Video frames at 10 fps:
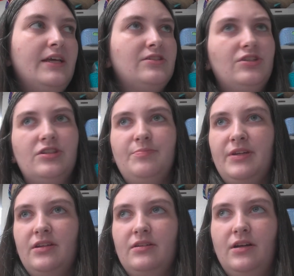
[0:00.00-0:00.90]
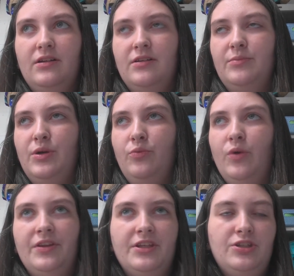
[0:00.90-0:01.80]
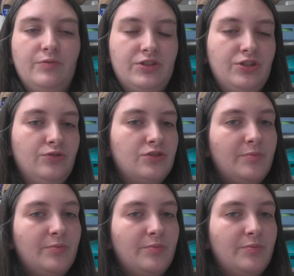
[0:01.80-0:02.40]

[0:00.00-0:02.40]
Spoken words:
So just pick one that you would choose,